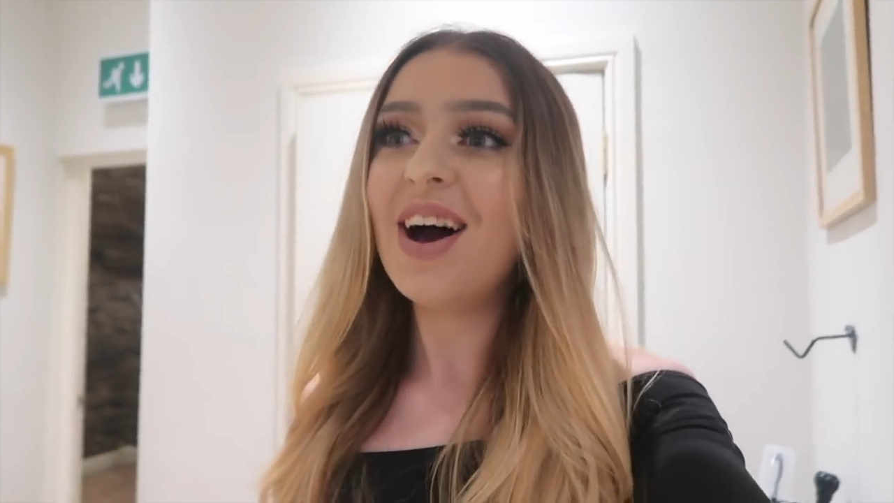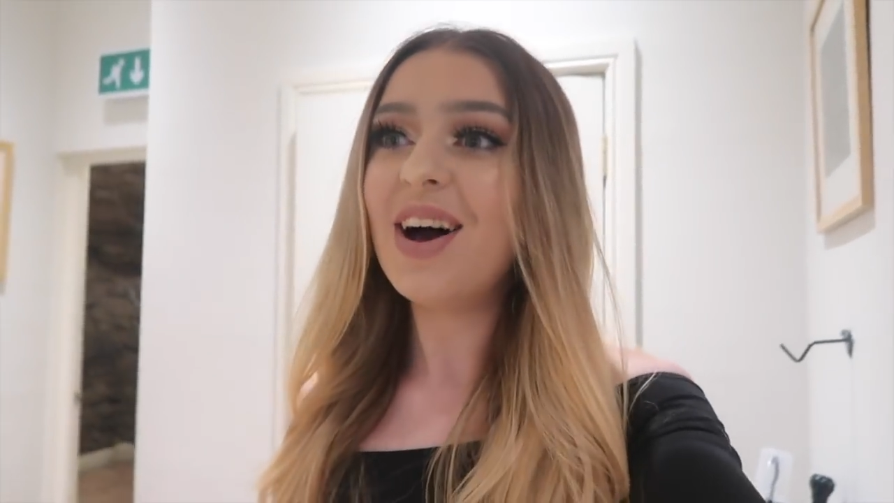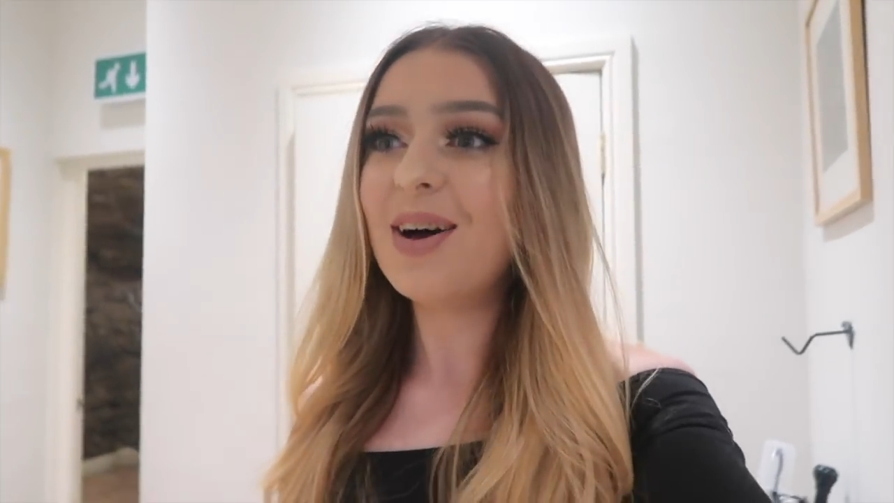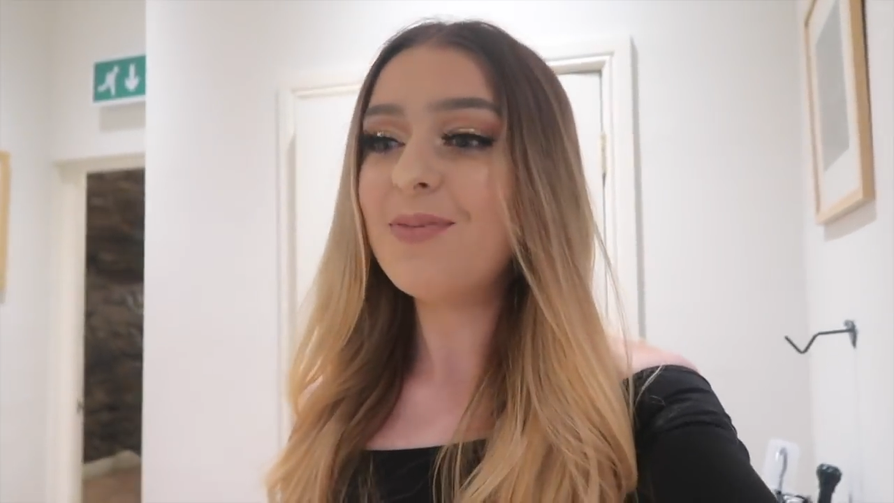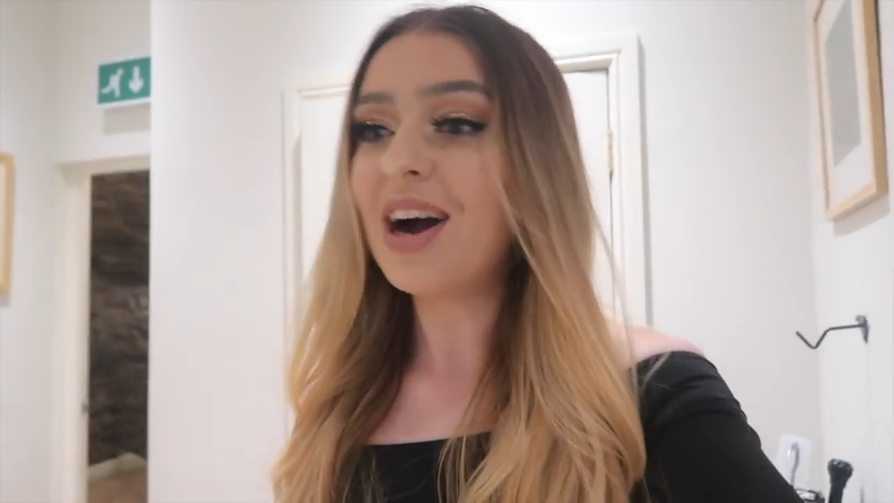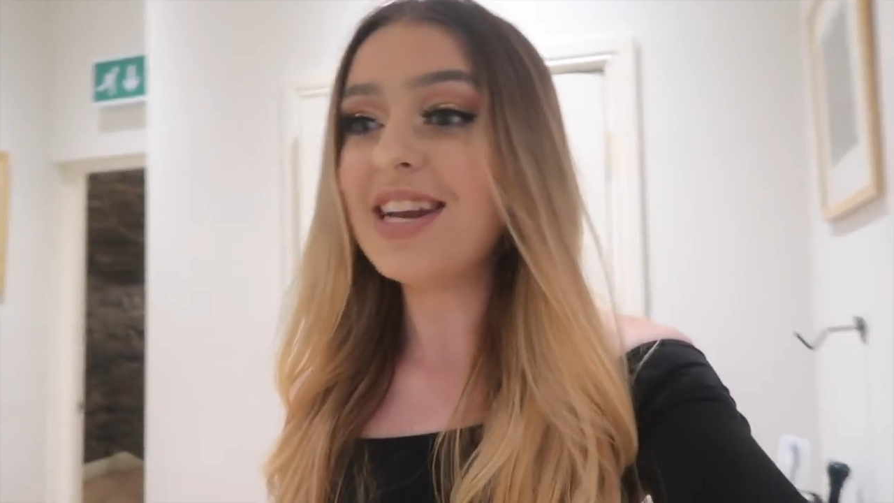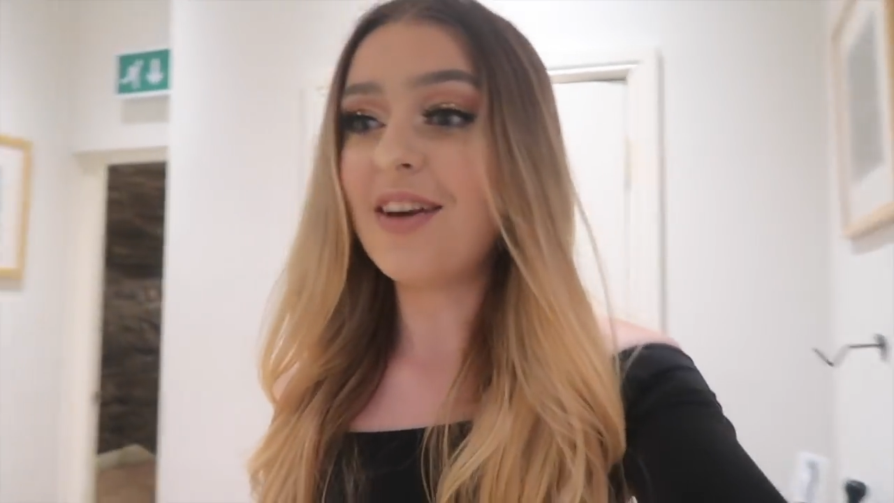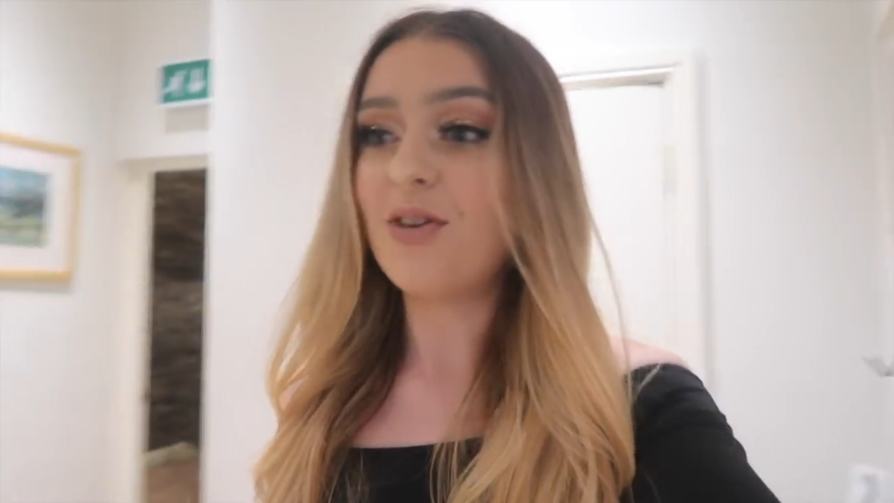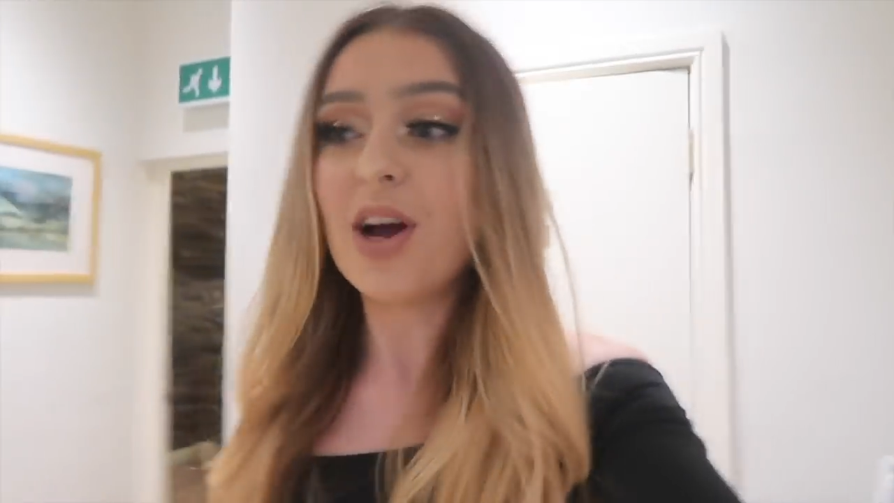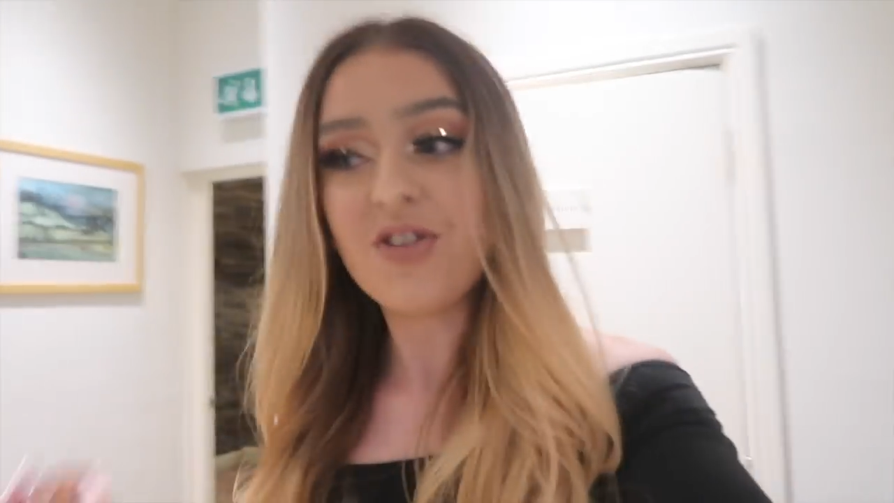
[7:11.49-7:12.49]
I
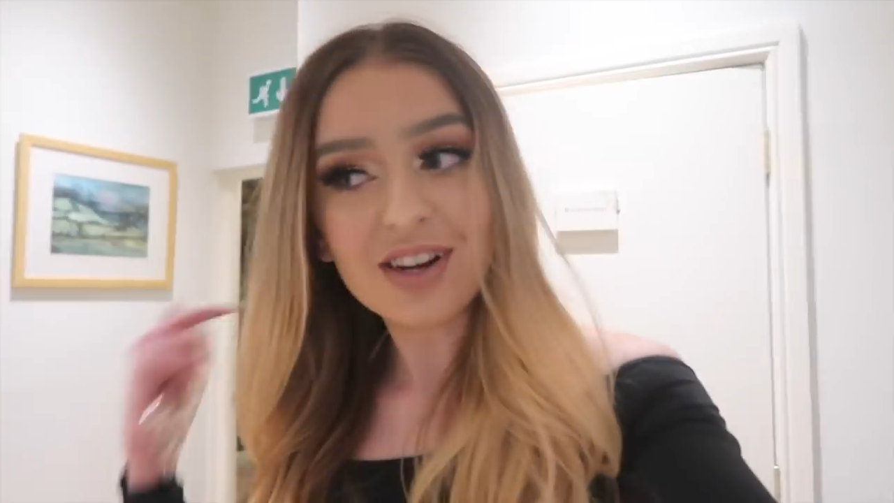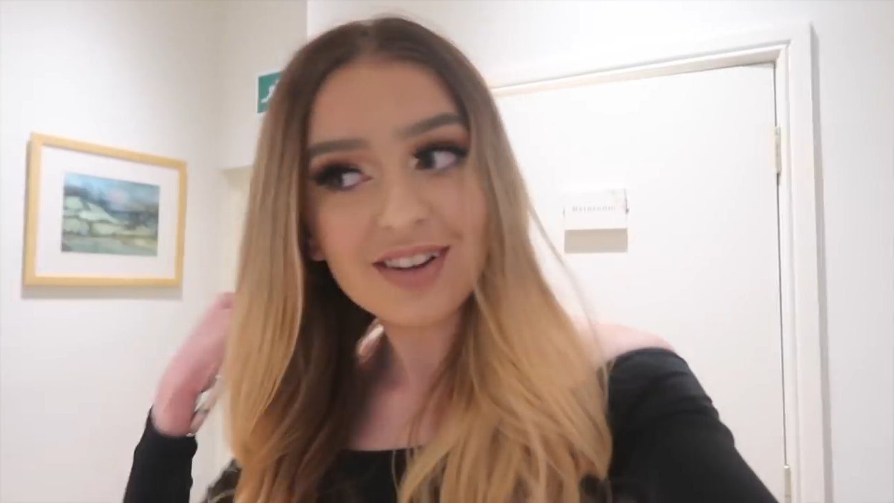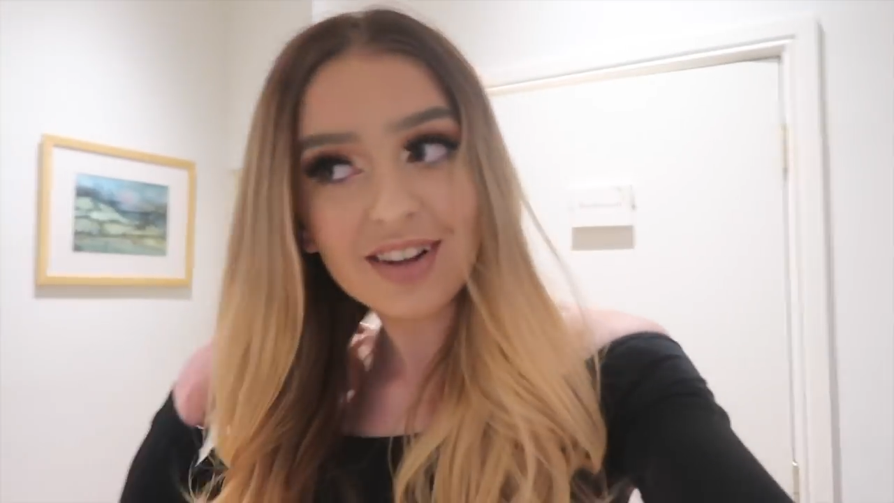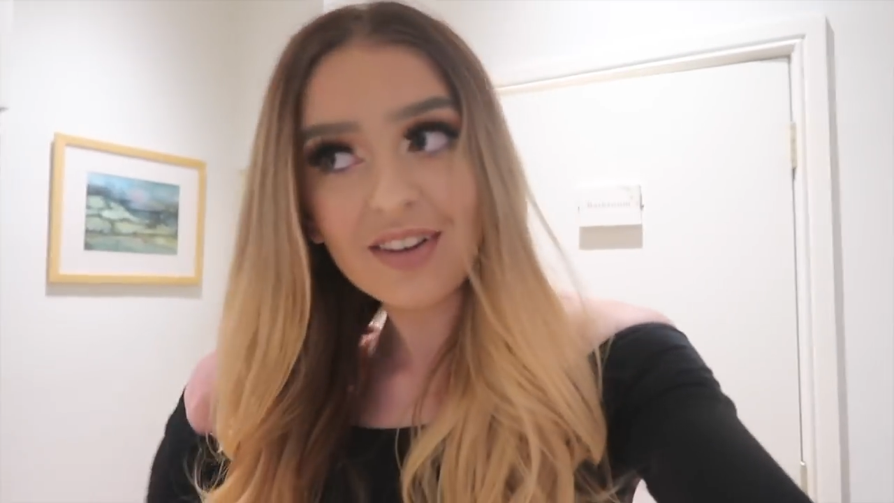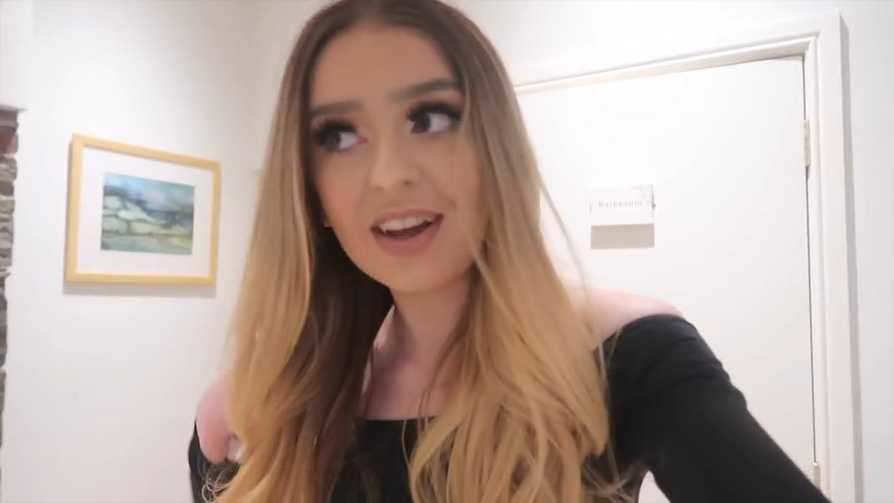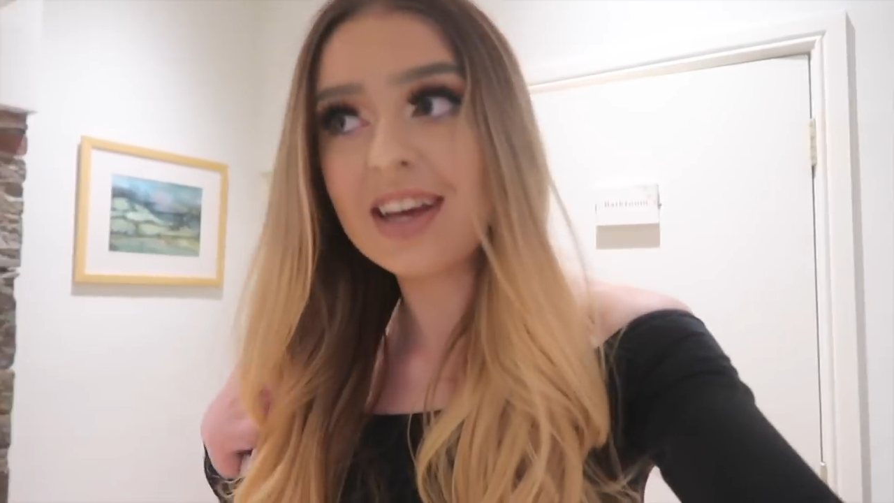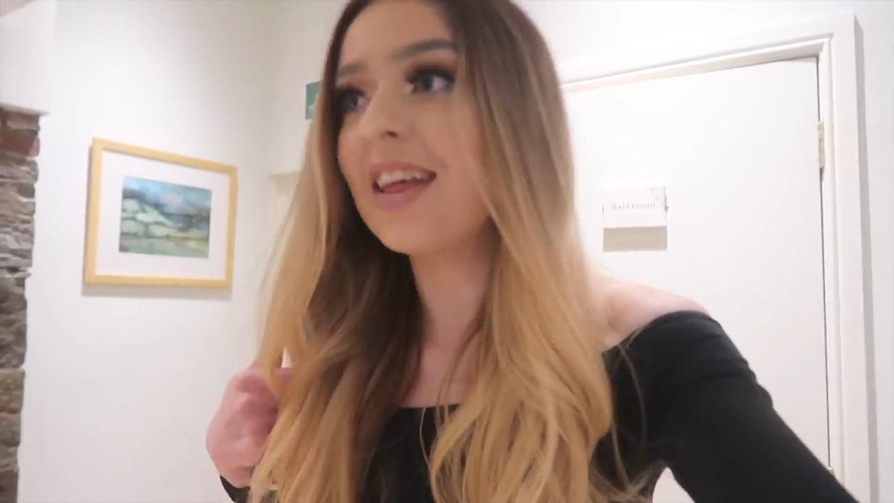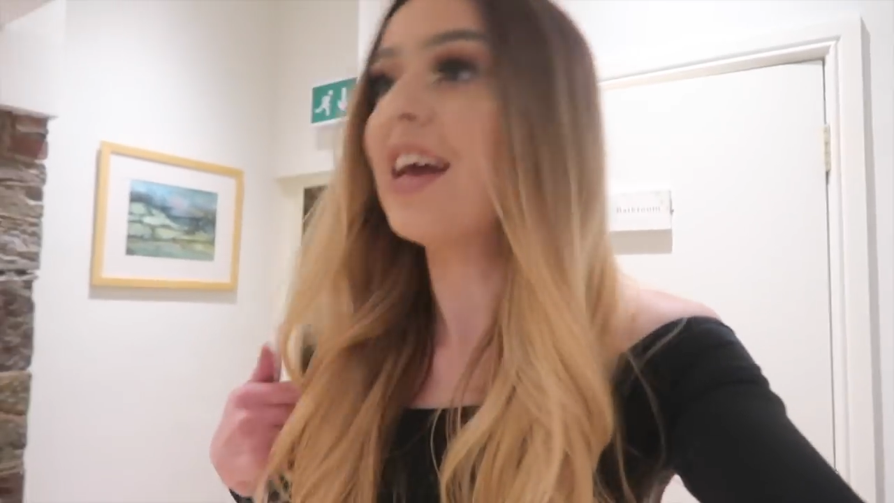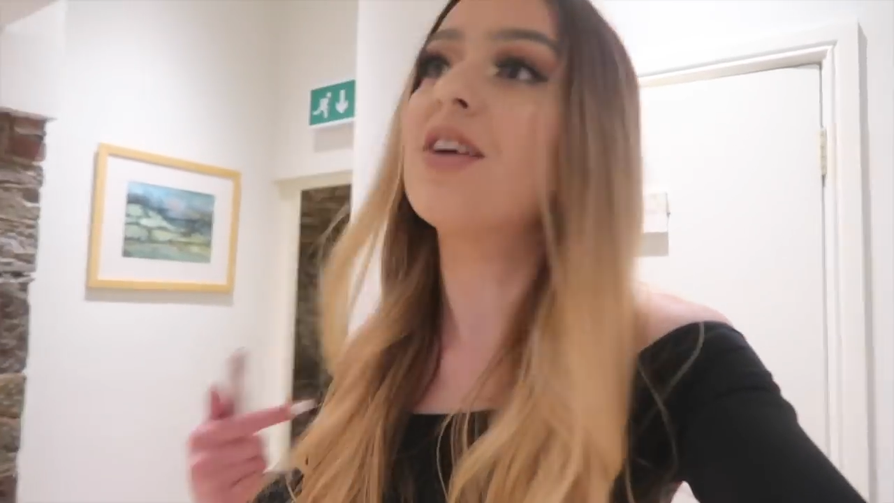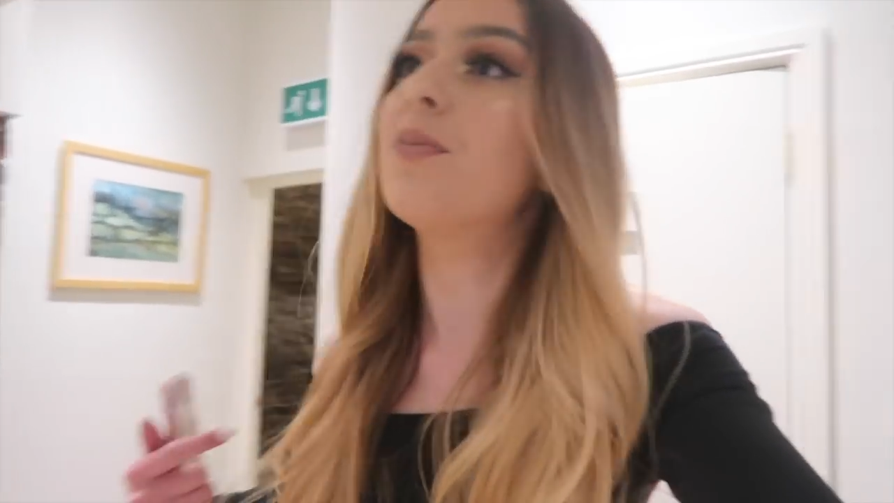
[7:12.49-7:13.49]
never wear dressy stuff like
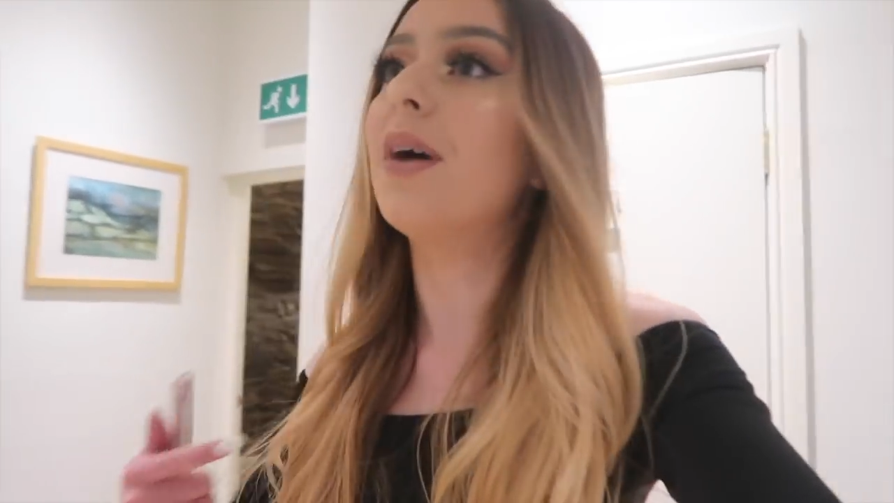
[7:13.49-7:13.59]
this,